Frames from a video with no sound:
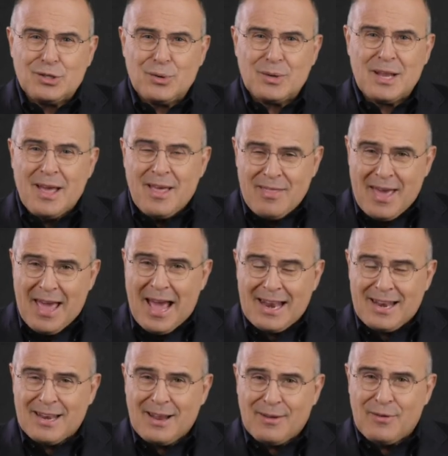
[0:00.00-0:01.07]
to do it. They
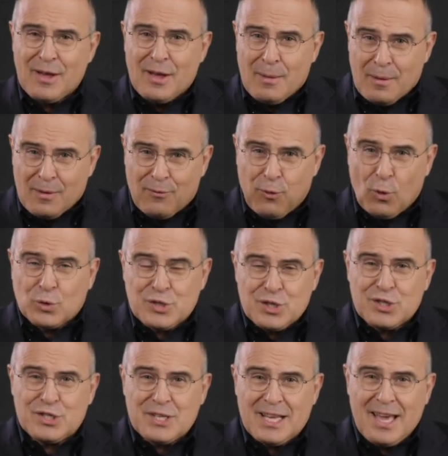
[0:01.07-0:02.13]
had enough
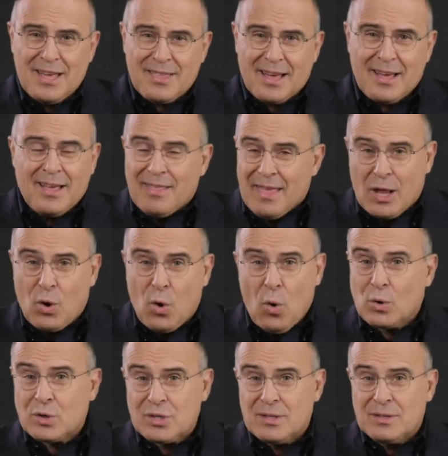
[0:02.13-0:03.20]
forces together. They
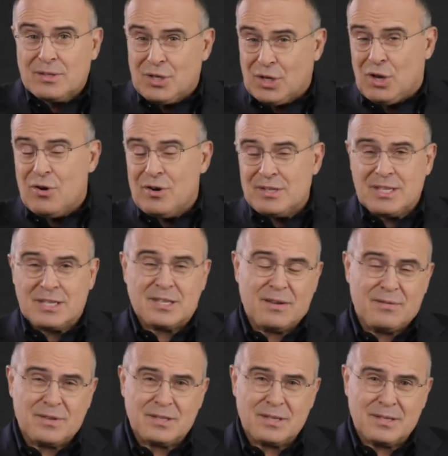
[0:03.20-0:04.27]
caught security
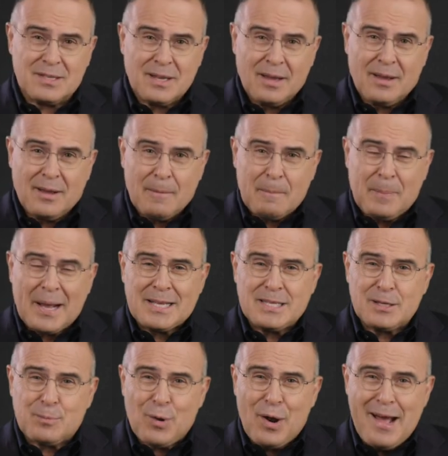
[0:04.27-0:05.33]
services by
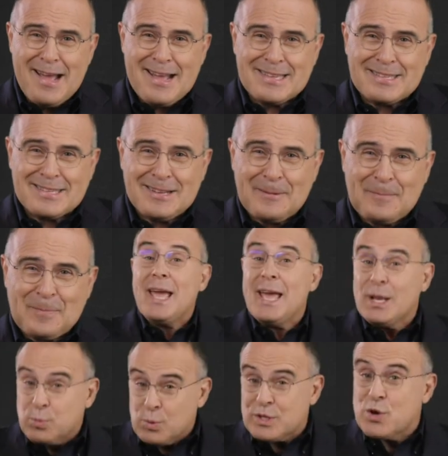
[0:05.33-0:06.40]
surprise.
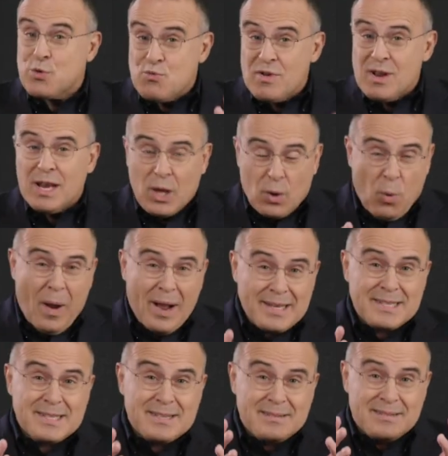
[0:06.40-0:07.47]
It was a really
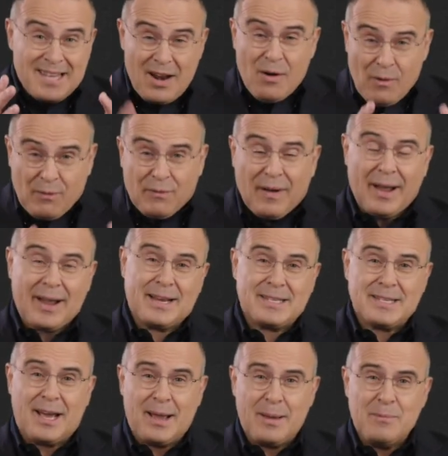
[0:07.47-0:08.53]
quite terrifying
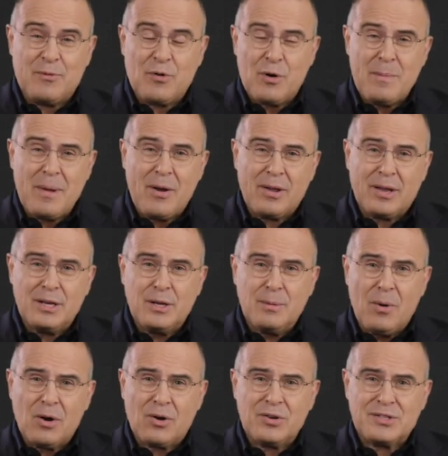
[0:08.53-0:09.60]
time for American
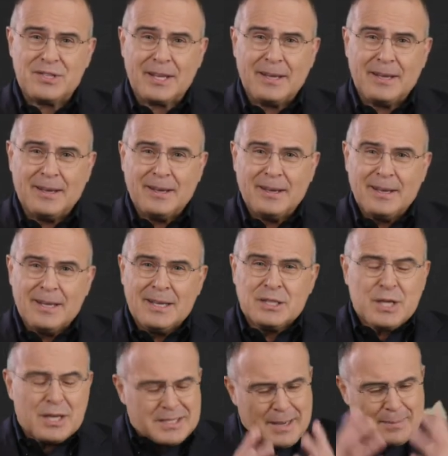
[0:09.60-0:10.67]
democracy.
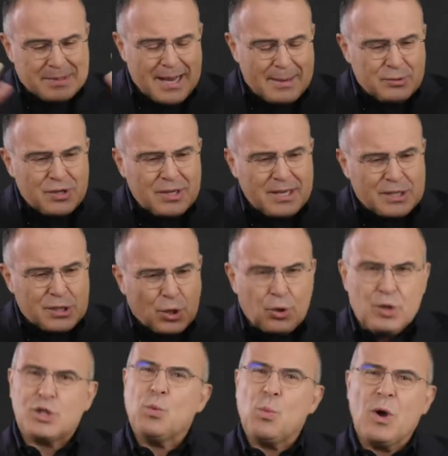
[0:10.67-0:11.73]
So sometimes you need to
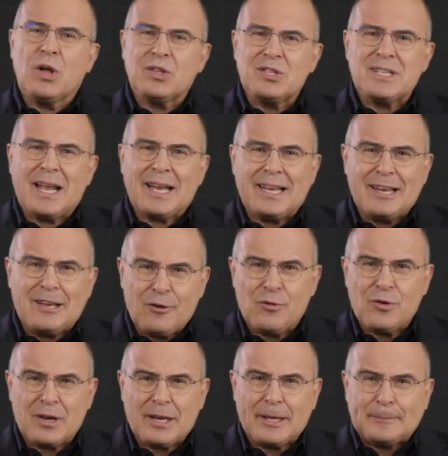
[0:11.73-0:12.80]
look at the world slightly
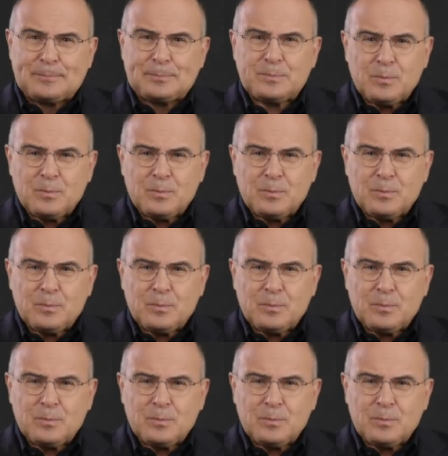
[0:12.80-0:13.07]
differently.